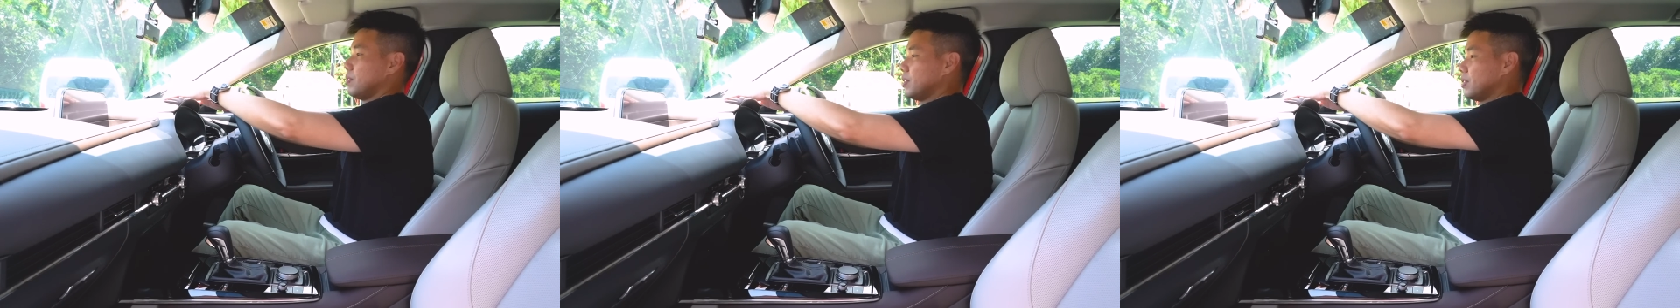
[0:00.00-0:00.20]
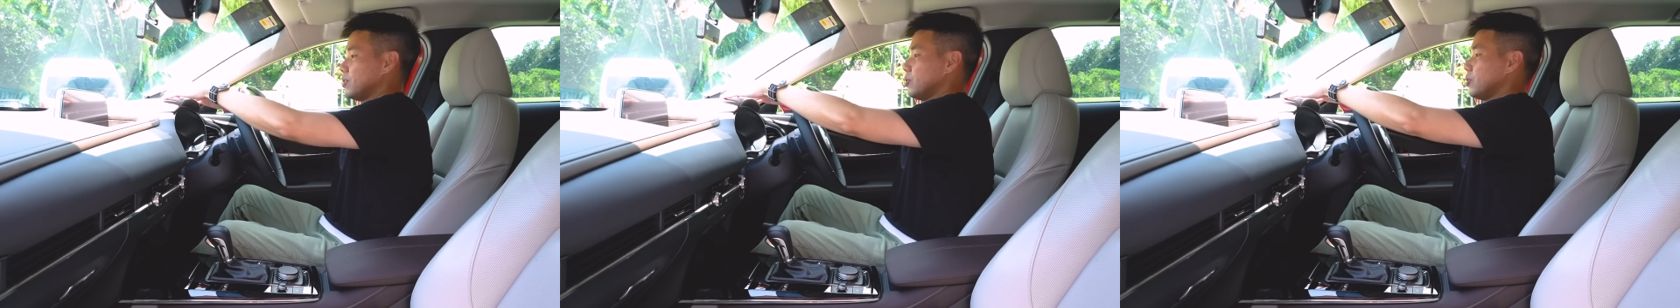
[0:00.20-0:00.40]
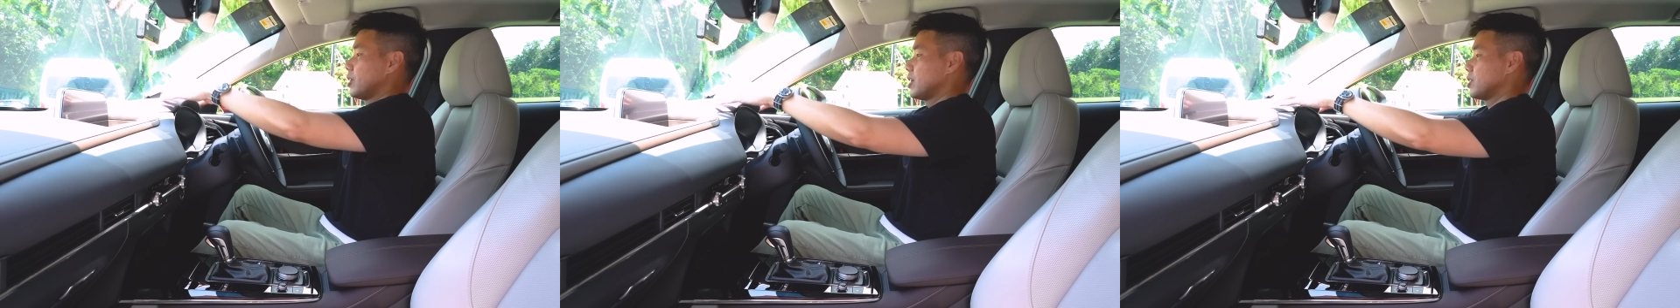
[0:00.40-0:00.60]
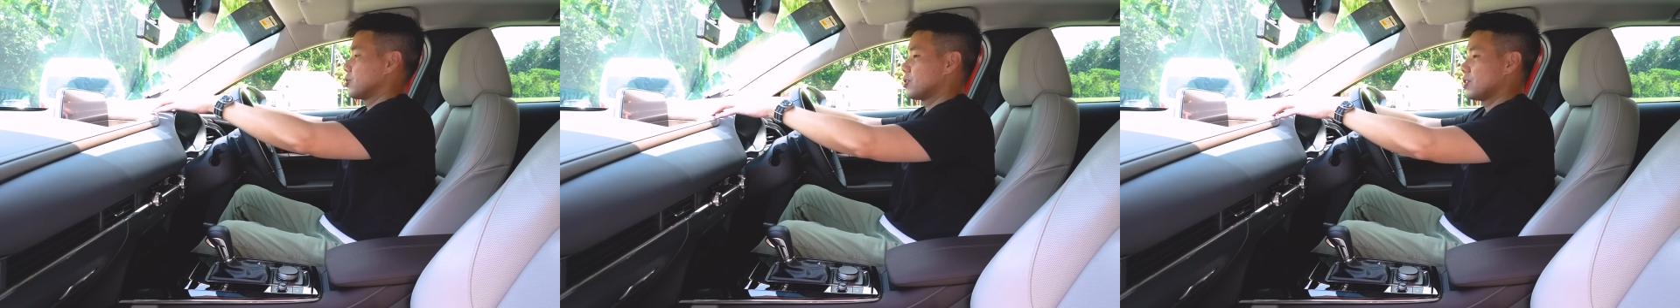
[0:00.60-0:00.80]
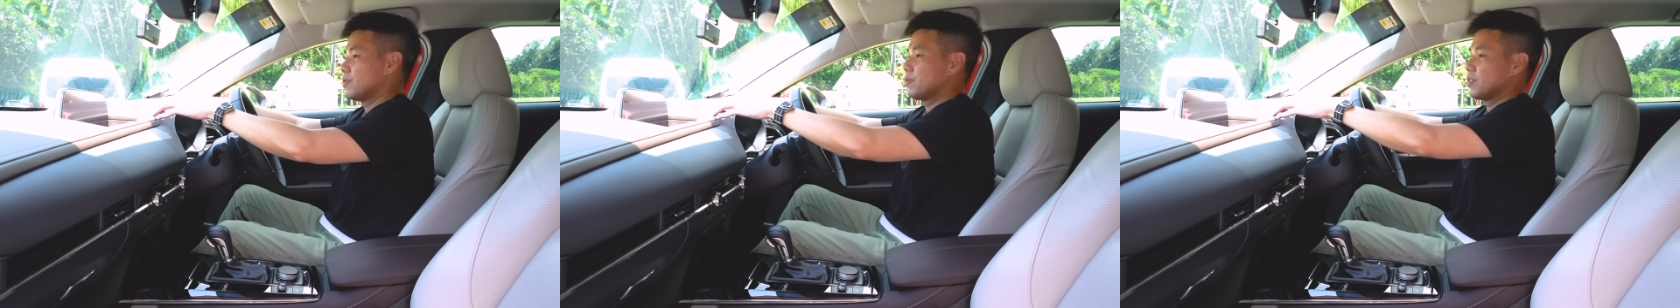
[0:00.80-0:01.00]
You know, you get
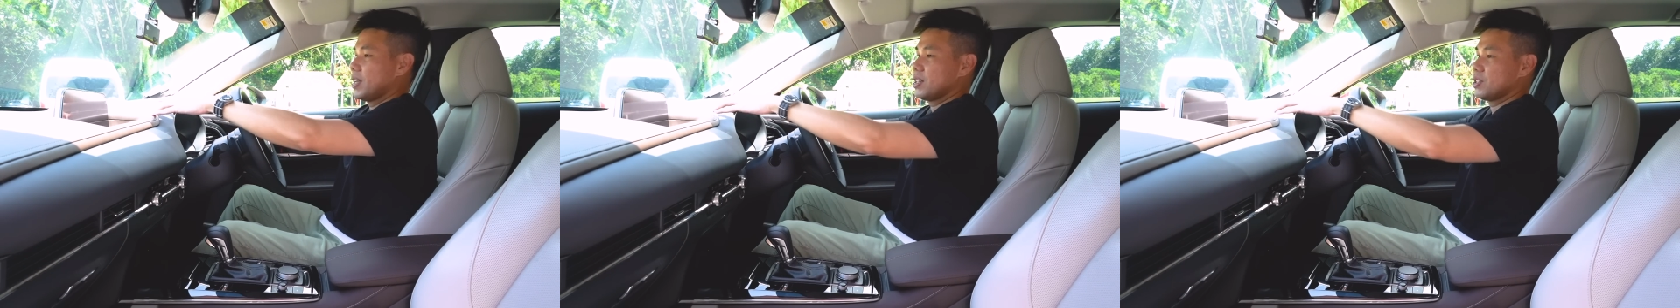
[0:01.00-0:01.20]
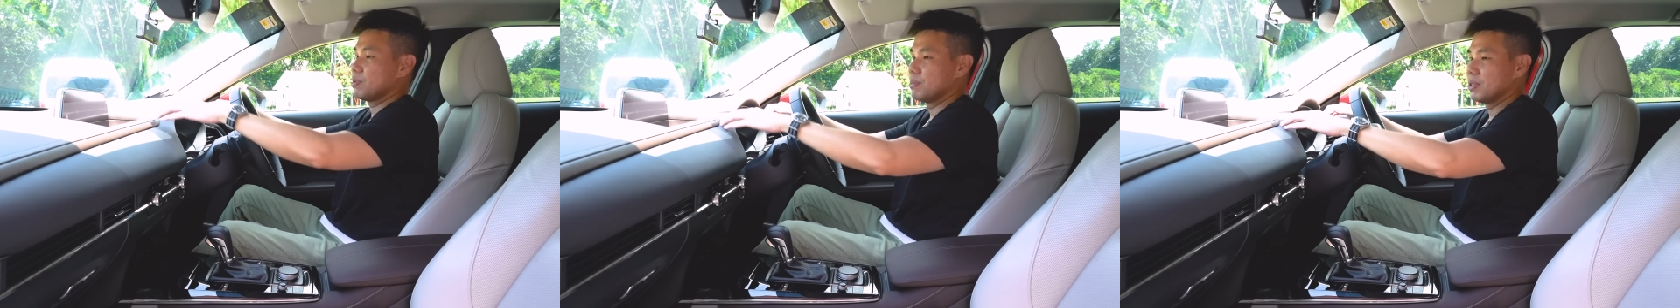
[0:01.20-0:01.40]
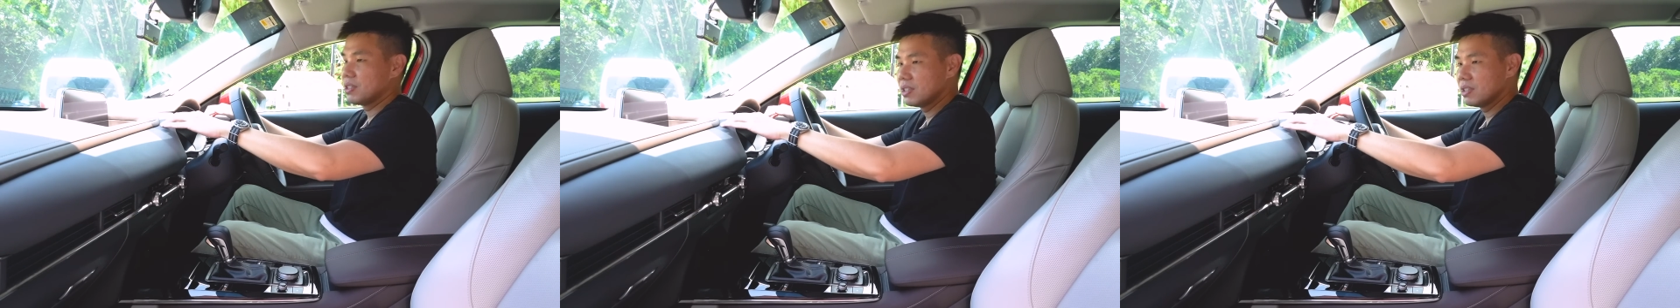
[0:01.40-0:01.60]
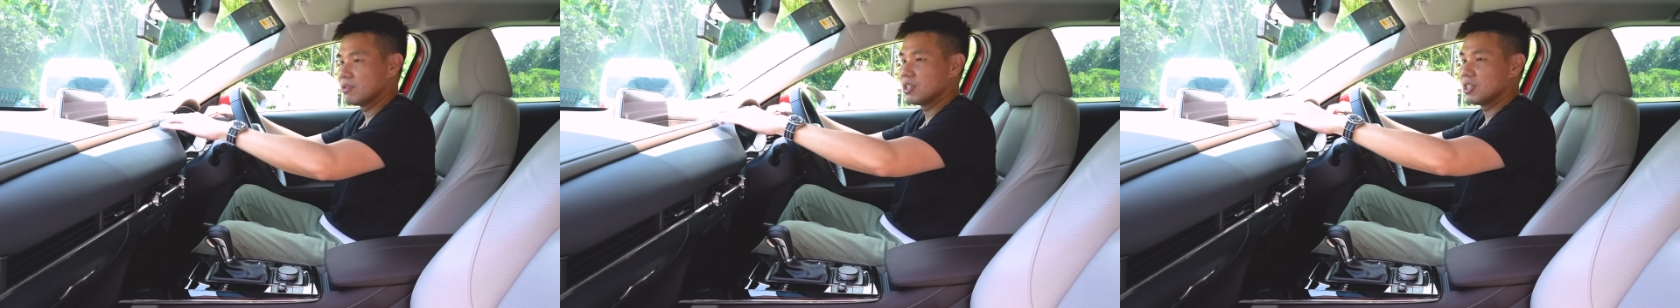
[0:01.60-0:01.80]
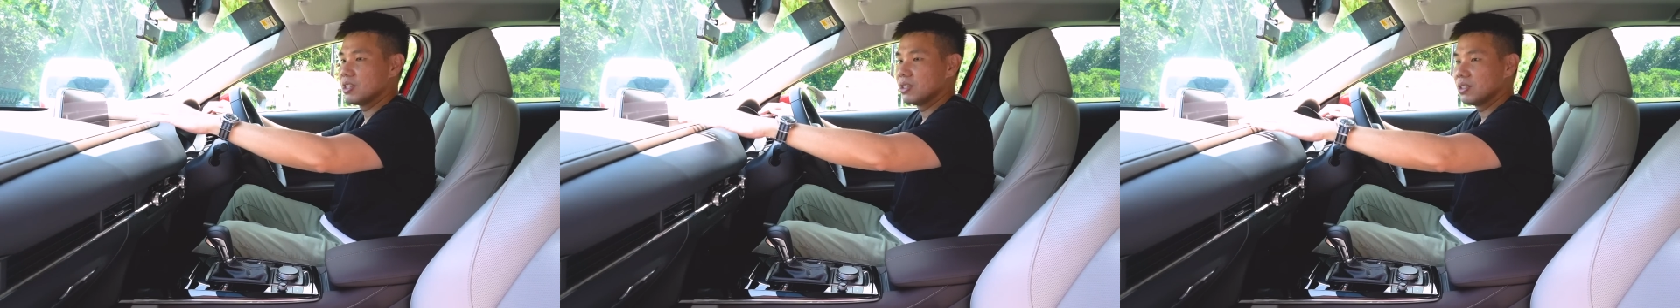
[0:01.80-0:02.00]
soft touch
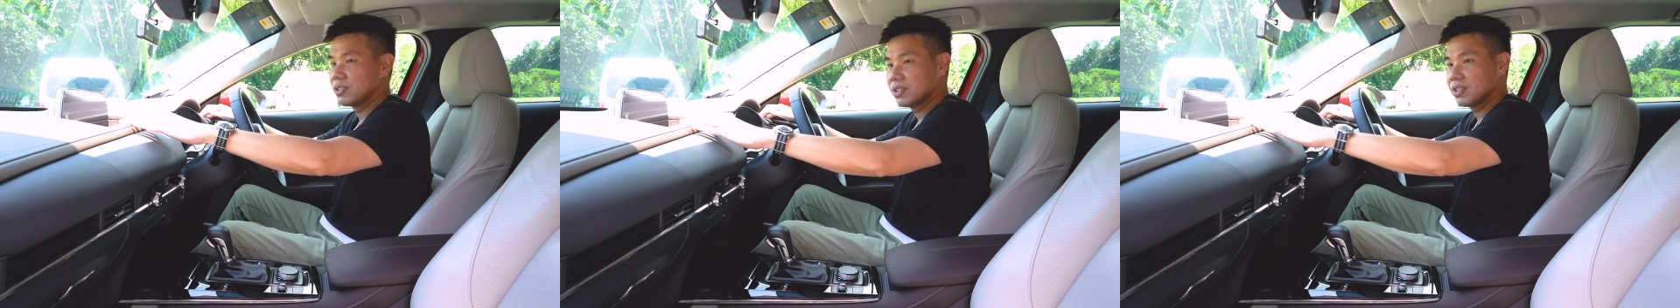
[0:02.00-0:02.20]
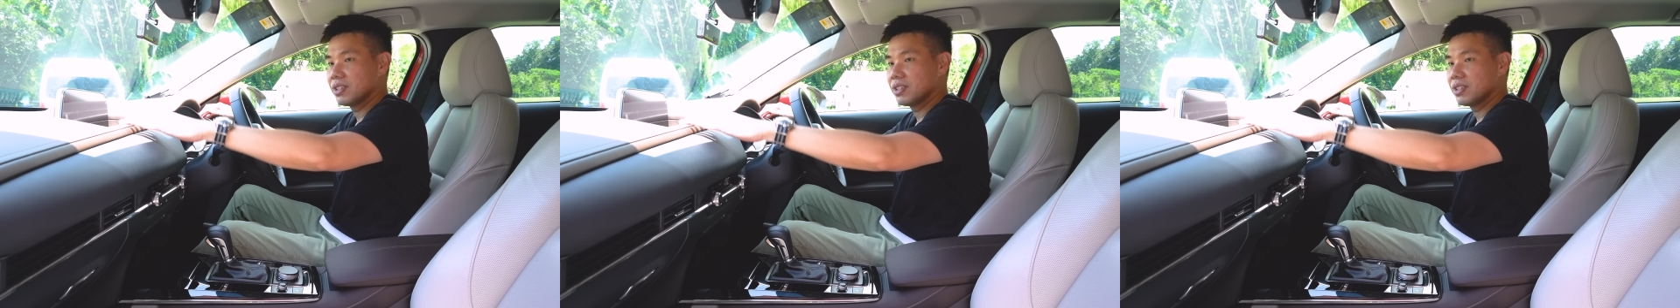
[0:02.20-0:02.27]
materials